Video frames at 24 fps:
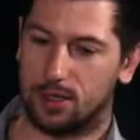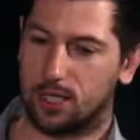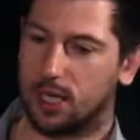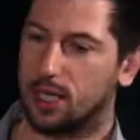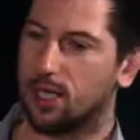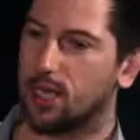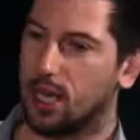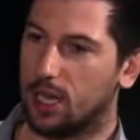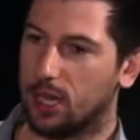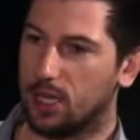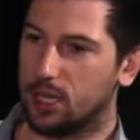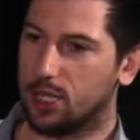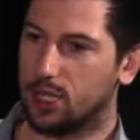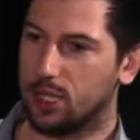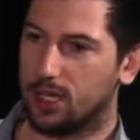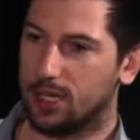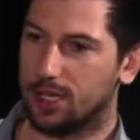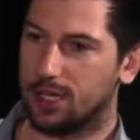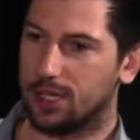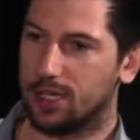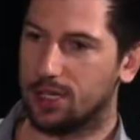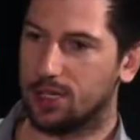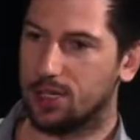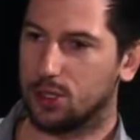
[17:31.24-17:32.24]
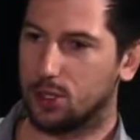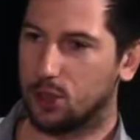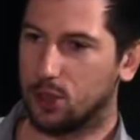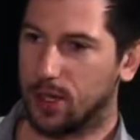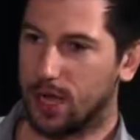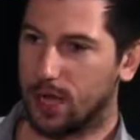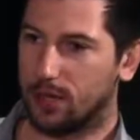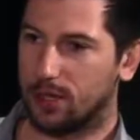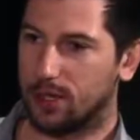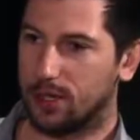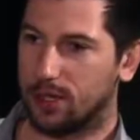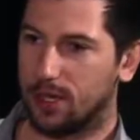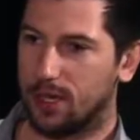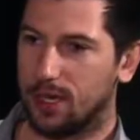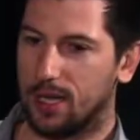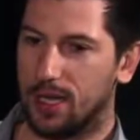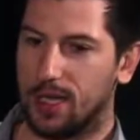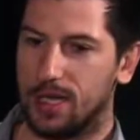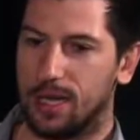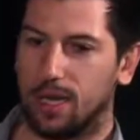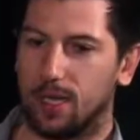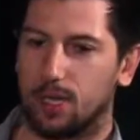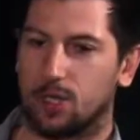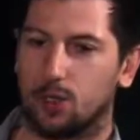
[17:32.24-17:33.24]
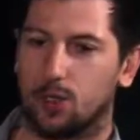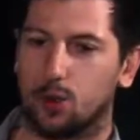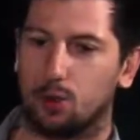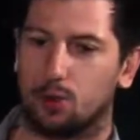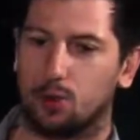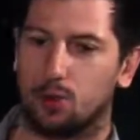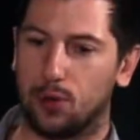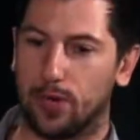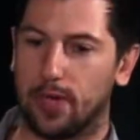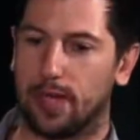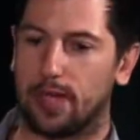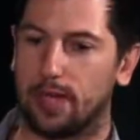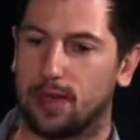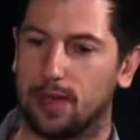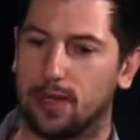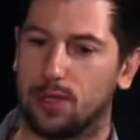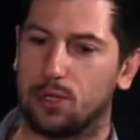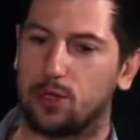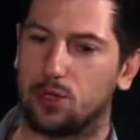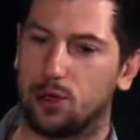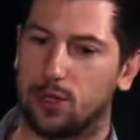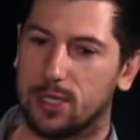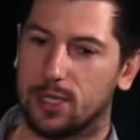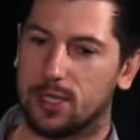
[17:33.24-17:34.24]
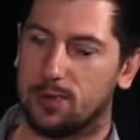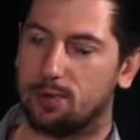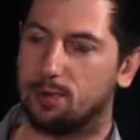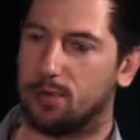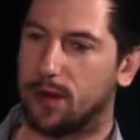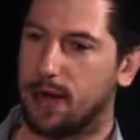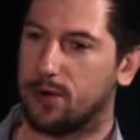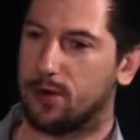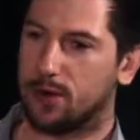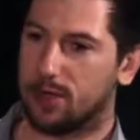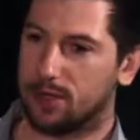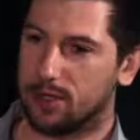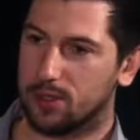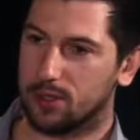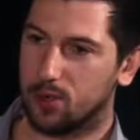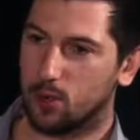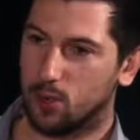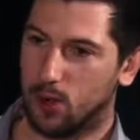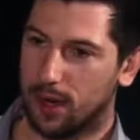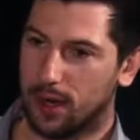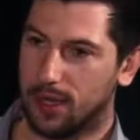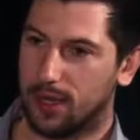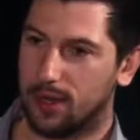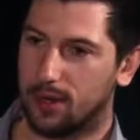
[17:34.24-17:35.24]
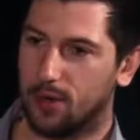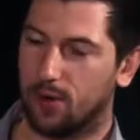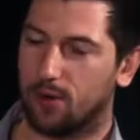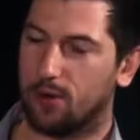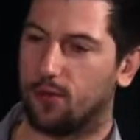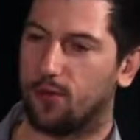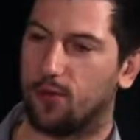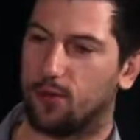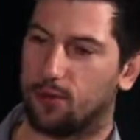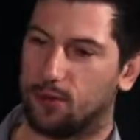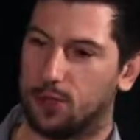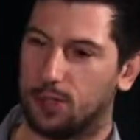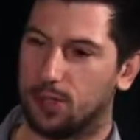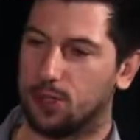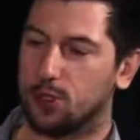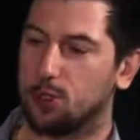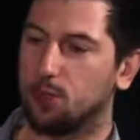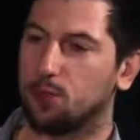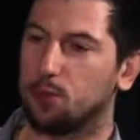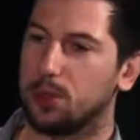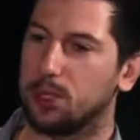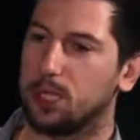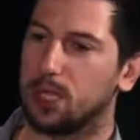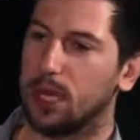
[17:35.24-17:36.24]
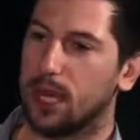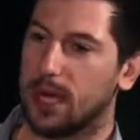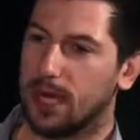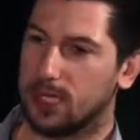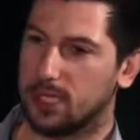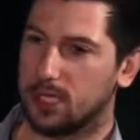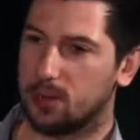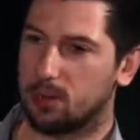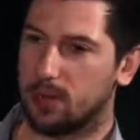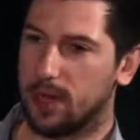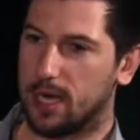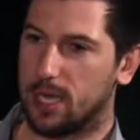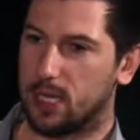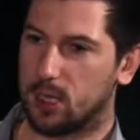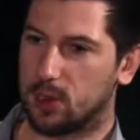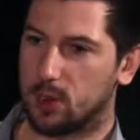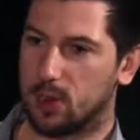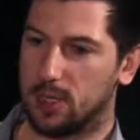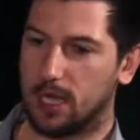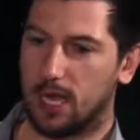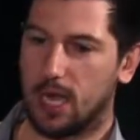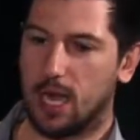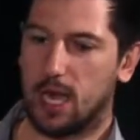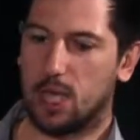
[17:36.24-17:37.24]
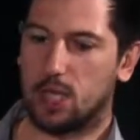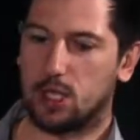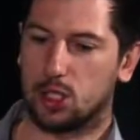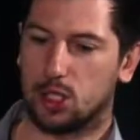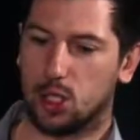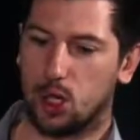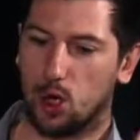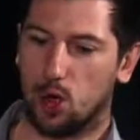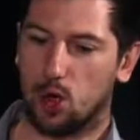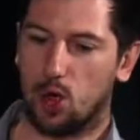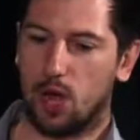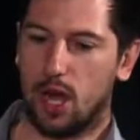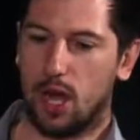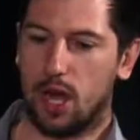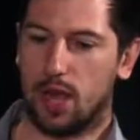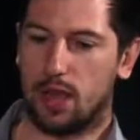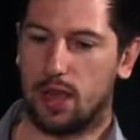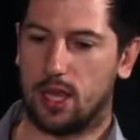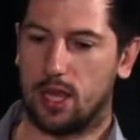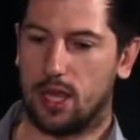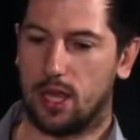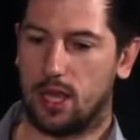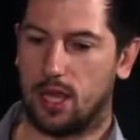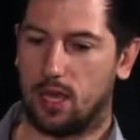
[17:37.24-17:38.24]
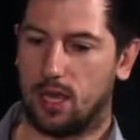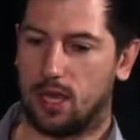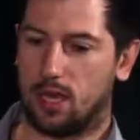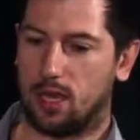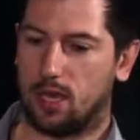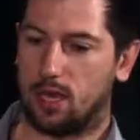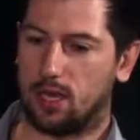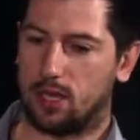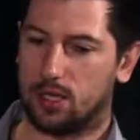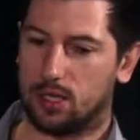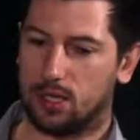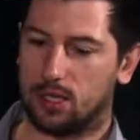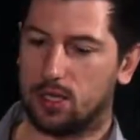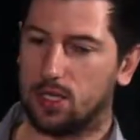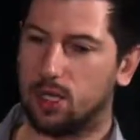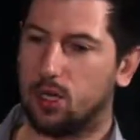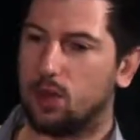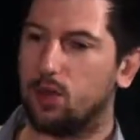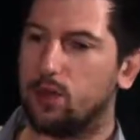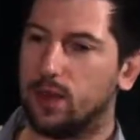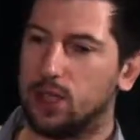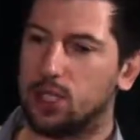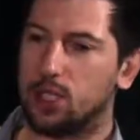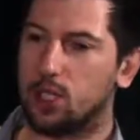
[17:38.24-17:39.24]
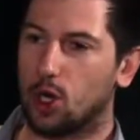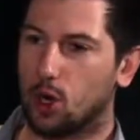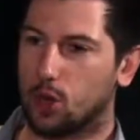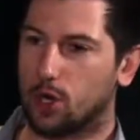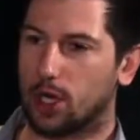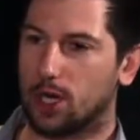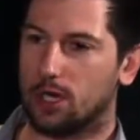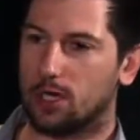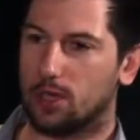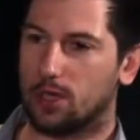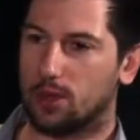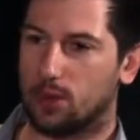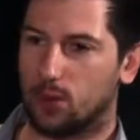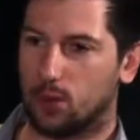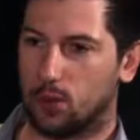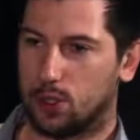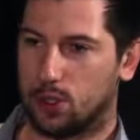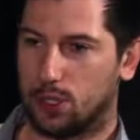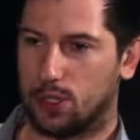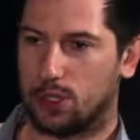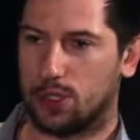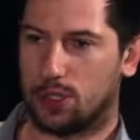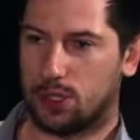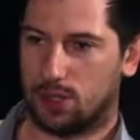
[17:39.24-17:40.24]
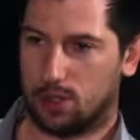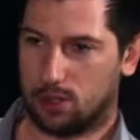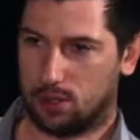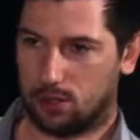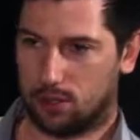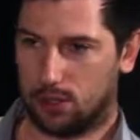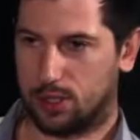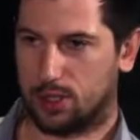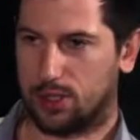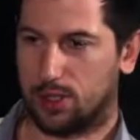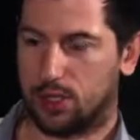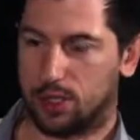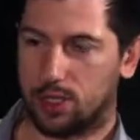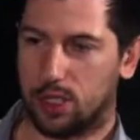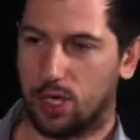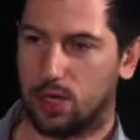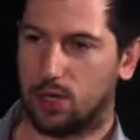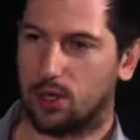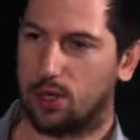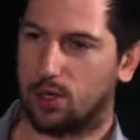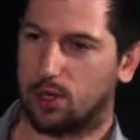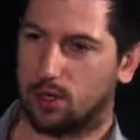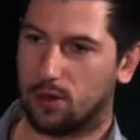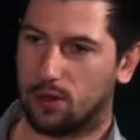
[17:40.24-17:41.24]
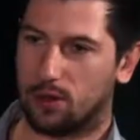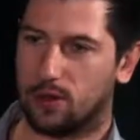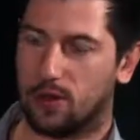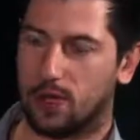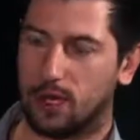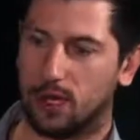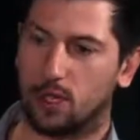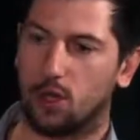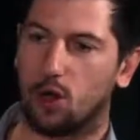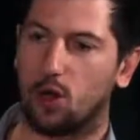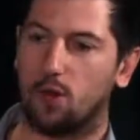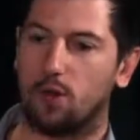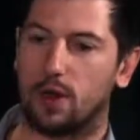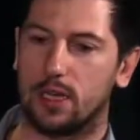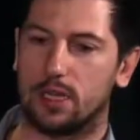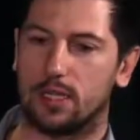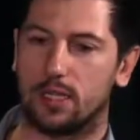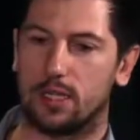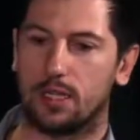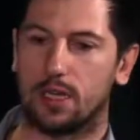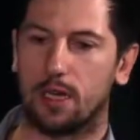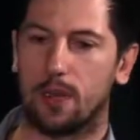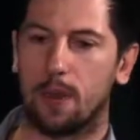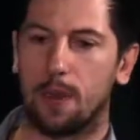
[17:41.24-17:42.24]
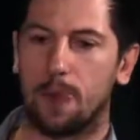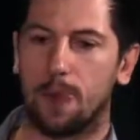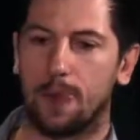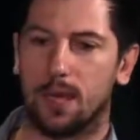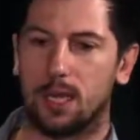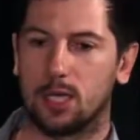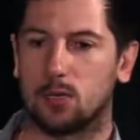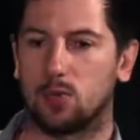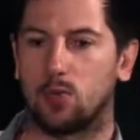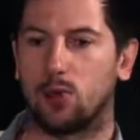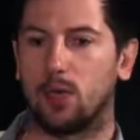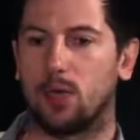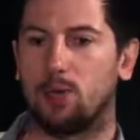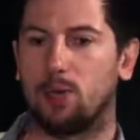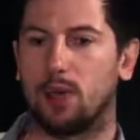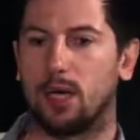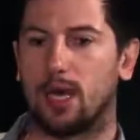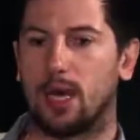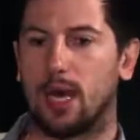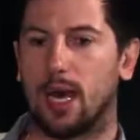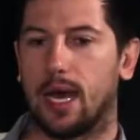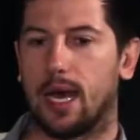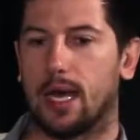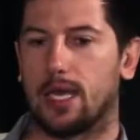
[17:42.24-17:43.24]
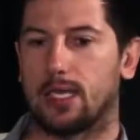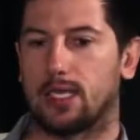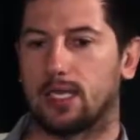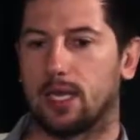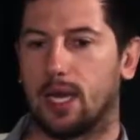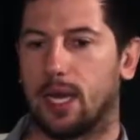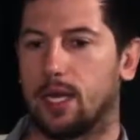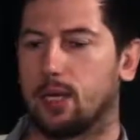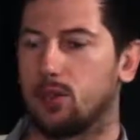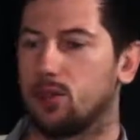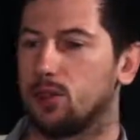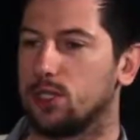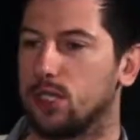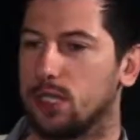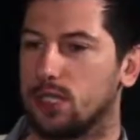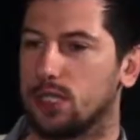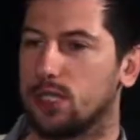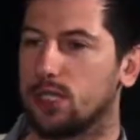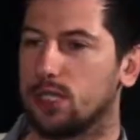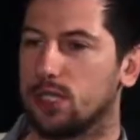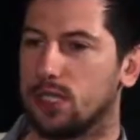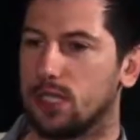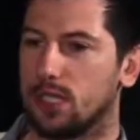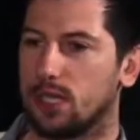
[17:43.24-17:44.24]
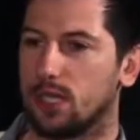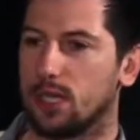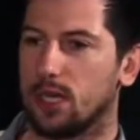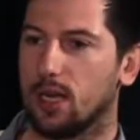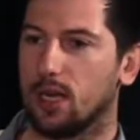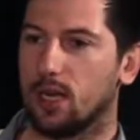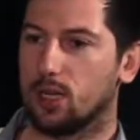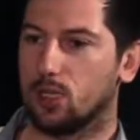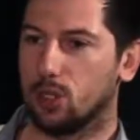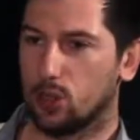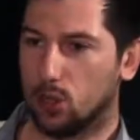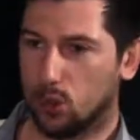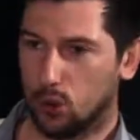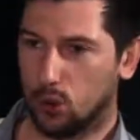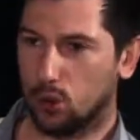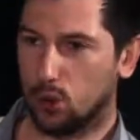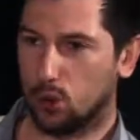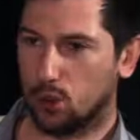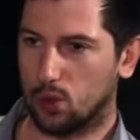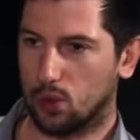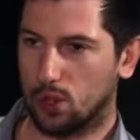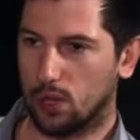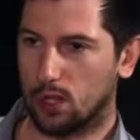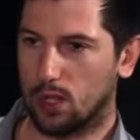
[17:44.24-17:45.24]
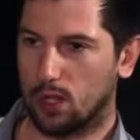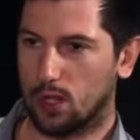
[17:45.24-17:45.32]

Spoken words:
technology together to bring the transparent way of peer-to-peer asset management. So the COV token, which is original token of COVESTING, it will be as a utility tool